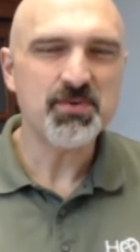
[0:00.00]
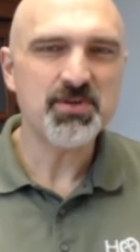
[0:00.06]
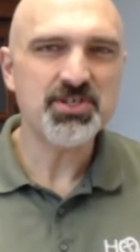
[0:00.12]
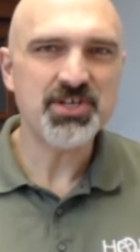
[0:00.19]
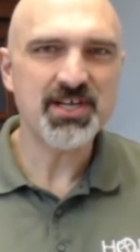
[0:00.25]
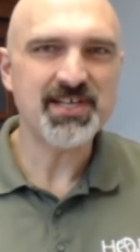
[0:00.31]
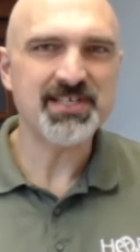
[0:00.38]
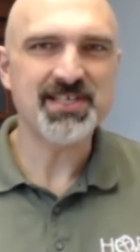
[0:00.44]
what
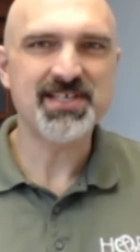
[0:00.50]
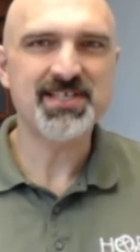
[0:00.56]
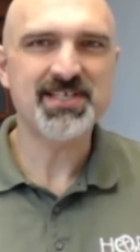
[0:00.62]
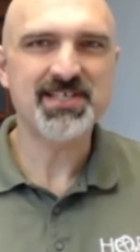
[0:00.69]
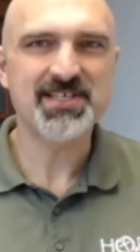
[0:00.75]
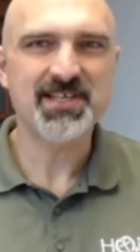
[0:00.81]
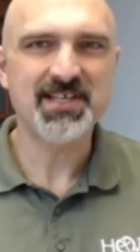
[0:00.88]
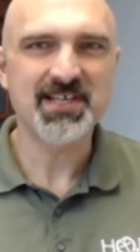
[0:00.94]

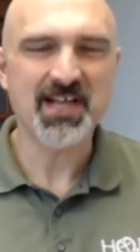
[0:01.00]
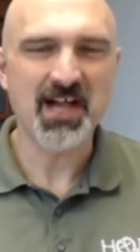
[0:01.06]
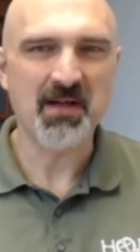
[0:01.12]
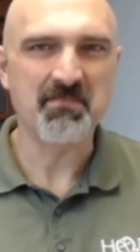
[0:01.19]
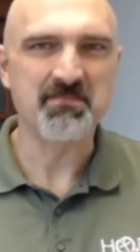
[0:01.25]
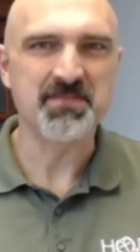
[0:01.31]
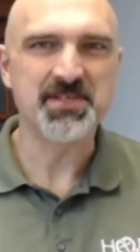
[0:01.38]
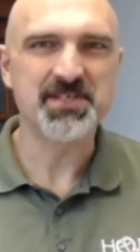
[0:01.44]
Jesus
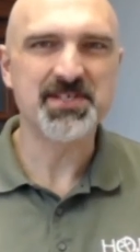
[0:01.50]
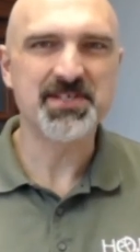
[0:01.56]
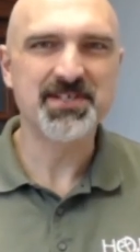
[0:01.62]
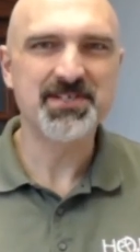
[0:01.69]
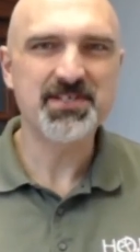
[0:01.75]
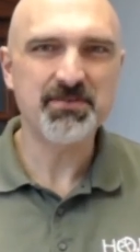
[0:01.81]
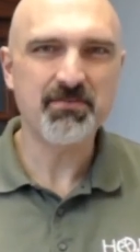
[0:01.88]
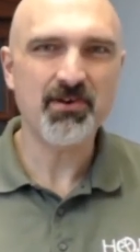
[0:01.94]
comes
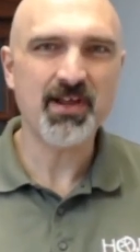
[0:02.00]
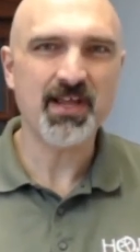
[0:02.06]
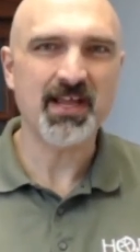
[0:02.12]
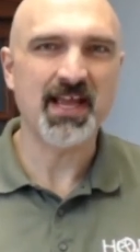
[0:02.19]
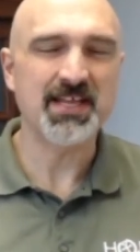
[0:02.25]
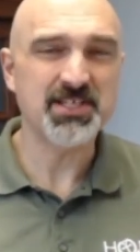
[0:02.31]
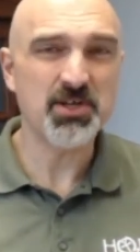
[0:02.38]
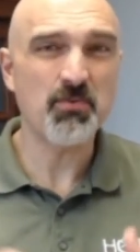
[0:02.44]
to
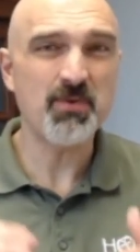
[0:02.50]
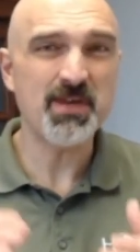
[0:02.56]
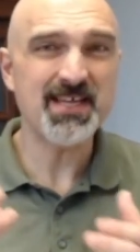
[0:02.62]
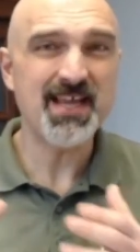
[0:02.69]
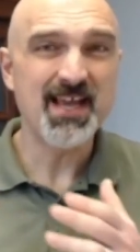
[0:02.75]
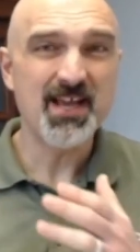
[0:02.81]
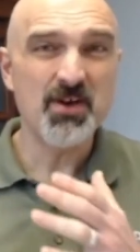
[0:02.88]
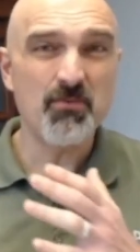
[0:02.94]
bring. And so
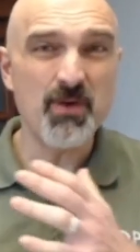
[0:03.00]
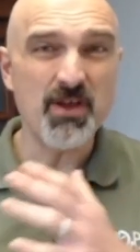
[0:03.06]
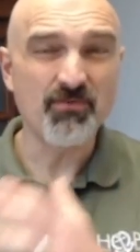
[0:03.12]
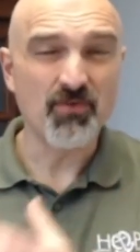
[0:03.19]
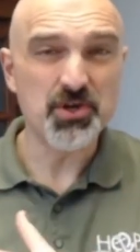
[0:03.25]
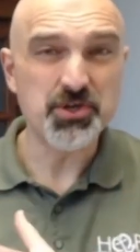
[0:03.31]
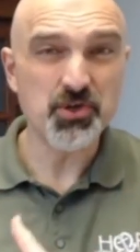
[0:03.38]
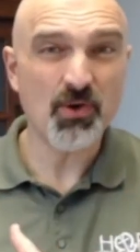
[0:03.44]
we
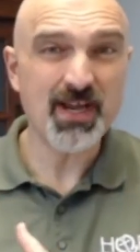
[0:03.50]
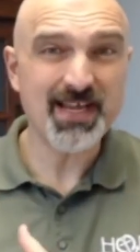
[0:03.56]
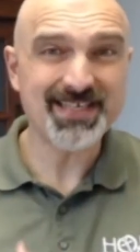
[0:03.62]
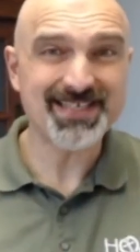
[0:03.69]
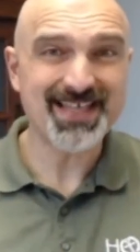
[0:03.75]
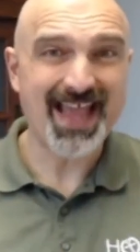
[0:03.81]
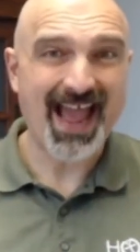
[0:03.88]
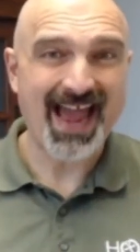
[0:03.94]

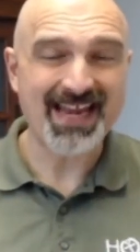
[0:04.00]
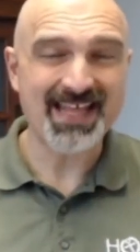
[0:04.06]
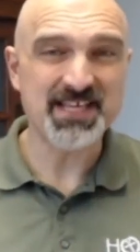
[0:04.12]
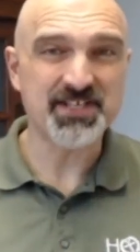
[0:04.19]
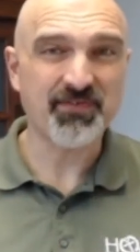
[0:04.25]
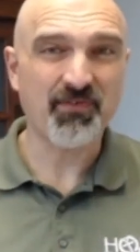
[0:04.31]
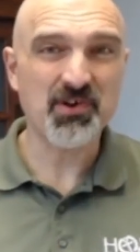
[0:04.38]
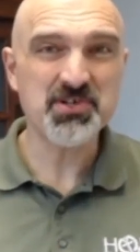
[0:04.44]
rejoice at
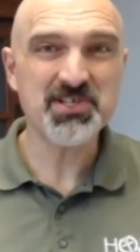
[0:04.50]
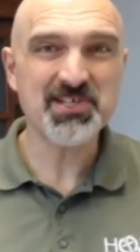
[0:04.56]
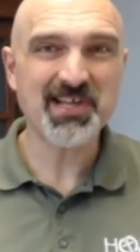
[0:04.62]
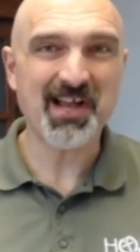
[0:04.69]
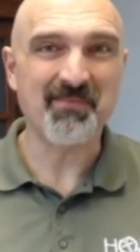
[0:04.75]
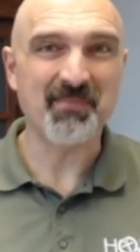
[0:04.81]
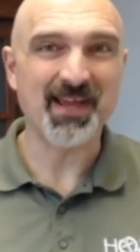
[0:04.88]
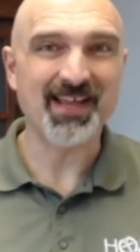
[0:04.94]
his first
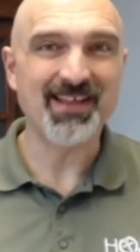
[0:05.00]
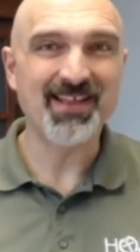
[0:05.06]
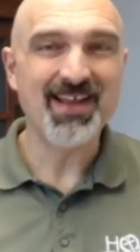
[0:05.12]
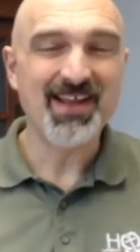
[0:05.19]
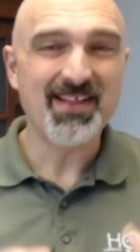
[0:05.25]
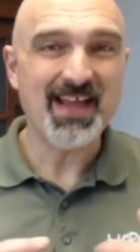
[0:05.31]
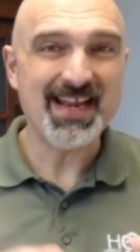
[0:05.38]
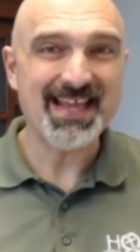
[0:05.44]
coming,
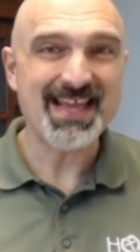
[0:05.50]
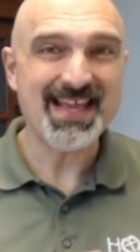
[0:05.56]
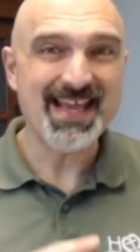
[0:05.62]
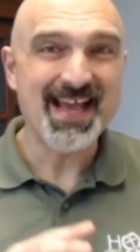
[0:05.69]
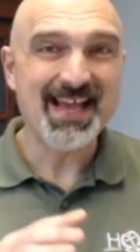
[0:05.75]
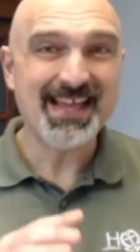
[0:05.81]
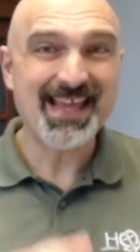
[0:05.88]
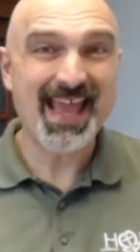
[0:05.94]
that
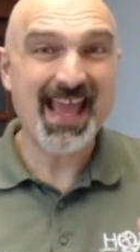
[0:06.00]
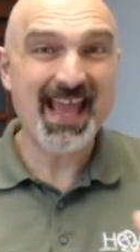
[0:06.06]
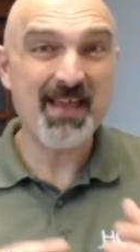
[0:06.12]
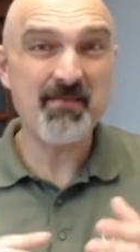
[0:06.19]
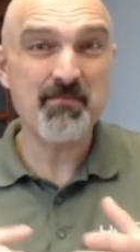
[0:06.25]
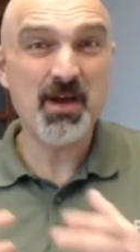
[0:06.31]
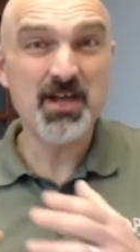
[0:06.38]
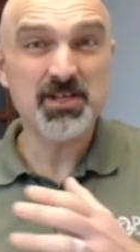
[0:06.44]
he
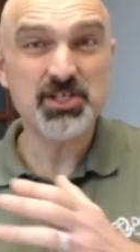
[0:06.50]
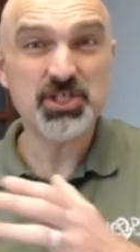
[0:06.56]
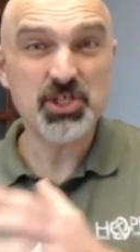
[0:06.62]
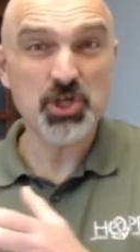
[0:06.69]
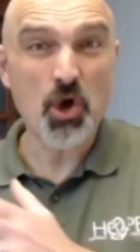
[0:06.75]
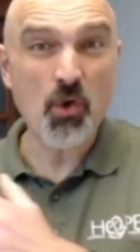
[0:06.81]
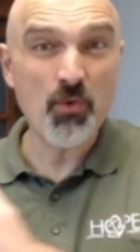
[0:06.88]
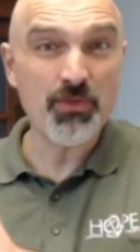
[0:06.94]
came
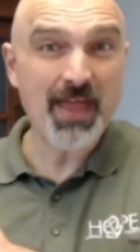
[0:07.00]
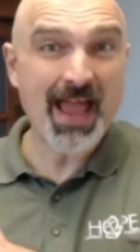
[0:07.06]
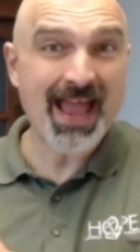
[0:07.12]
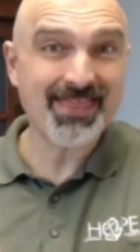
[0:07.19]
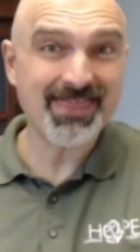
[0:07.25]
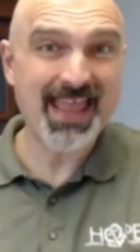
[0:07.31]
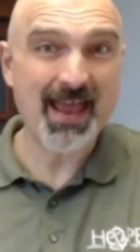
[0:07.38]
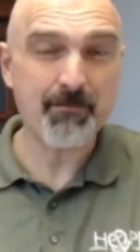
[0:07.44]
so
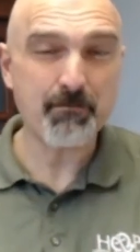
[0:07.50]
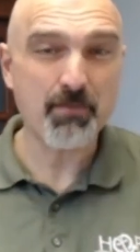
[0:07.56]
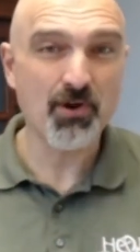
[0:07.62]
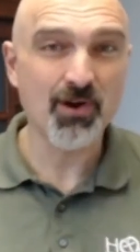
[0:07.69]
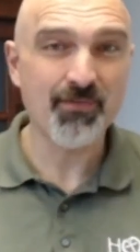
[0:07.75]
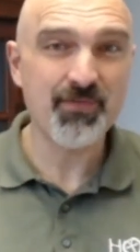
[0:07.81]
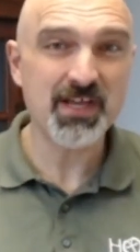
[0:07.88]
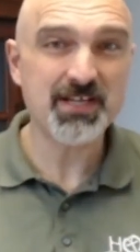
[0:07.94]
that that
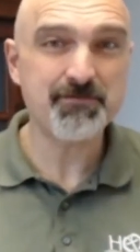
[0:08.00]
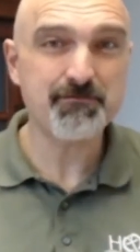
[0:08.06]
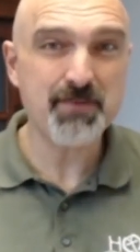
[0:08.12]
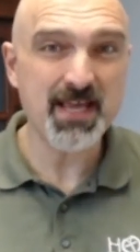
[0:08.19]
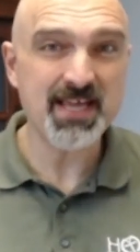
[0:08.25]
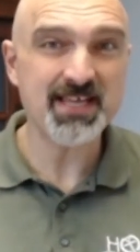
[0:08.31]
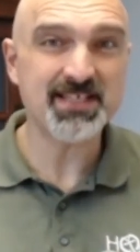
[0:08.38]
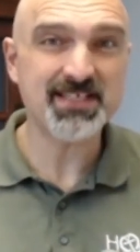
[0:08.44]
perfect
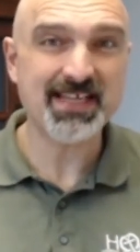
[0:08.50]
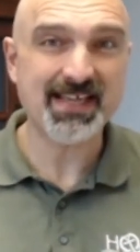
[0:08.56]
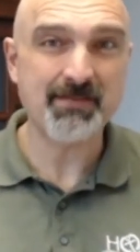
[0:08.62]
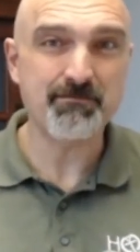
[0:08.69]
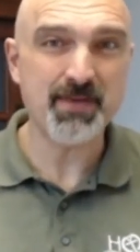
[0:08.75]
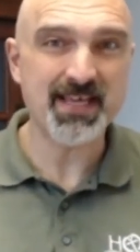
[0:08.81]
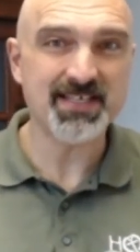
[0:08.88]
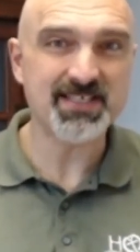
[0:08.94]
peace can
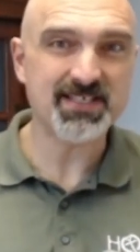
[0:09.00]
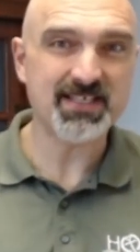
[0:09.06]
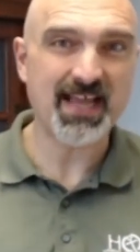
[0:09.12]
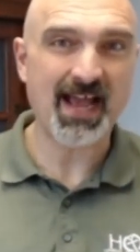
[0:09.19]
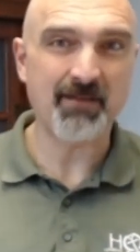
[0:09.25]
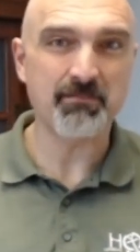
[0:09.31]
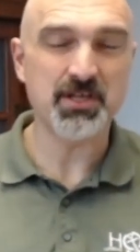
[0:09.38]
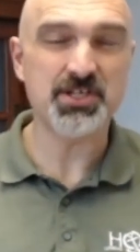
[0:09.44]
be
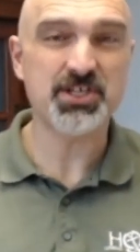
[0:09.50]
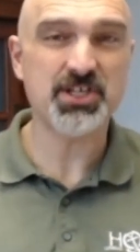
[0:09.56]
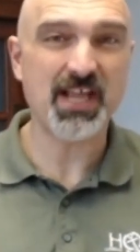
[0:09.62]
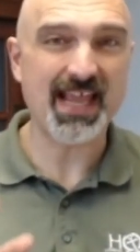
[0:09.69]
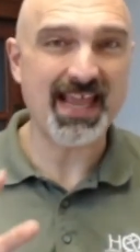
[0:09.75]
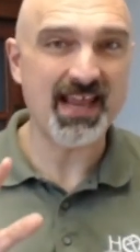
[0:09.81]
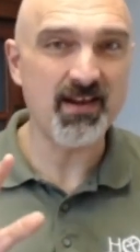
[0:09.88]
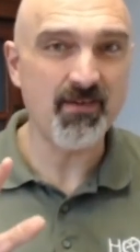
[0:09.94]
established
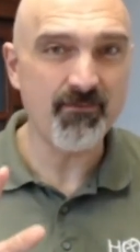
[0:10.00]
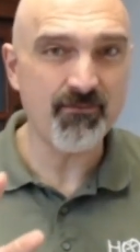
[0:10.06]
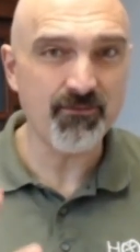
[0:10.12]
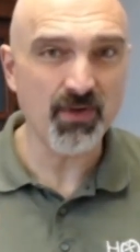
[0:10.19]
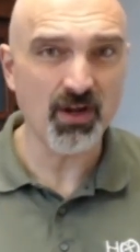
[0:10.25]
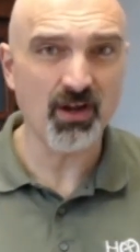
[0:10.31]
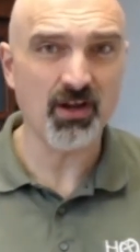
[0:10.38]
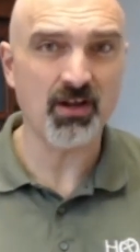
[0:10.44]
in
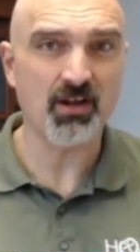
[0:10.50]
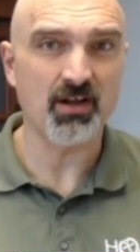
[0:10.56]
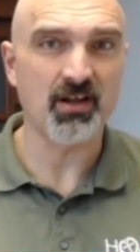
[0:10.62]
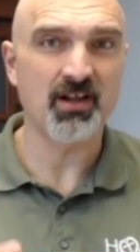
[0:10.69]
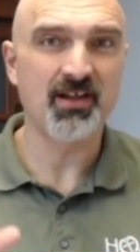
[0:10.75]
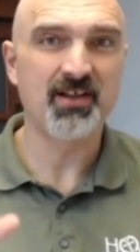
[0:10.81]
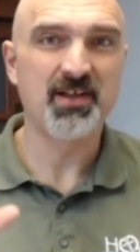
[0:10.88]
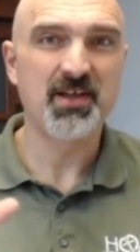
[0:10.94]
full
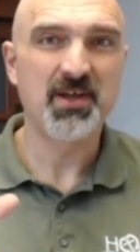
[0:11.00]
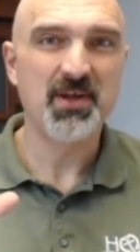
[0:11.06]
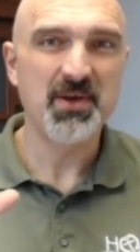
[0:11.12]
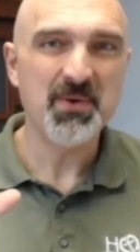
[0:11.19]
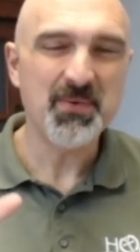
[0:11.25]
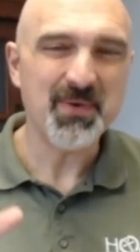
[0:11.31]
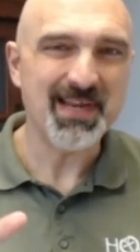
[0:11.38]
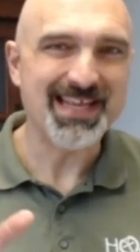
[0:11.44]

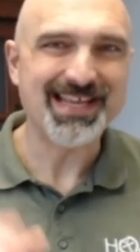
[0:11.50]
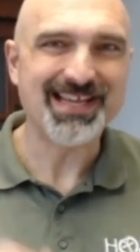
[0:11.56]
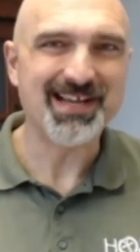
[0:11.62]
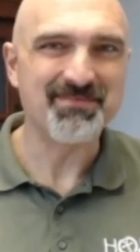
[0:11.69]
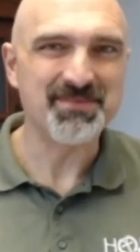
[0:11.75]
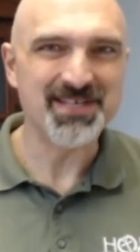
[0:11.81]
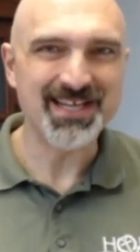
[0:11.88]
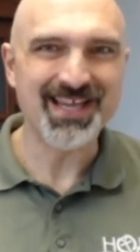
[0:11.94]
when he
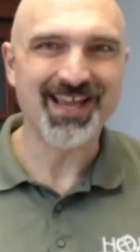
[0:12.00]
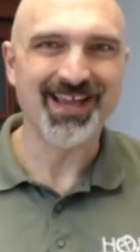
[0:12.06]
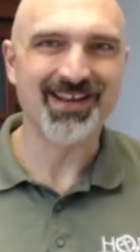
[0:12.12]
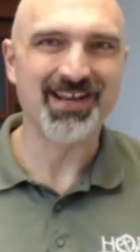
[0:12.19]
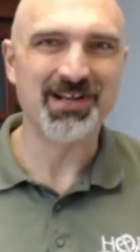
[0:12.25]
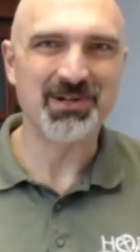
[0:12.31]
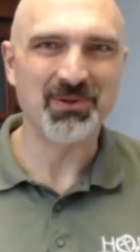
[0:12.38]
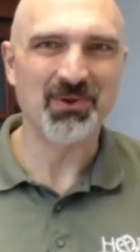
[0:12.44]
comes
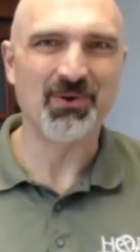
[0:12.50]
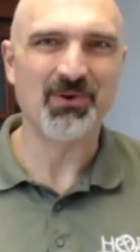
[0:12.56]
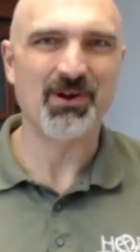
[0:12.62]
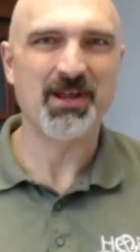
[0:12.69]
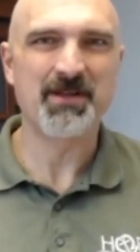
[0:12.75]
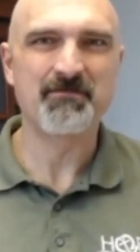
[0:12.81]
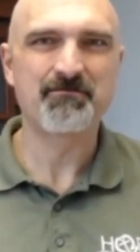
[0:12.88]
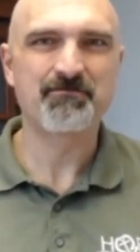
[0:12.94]
again in glory.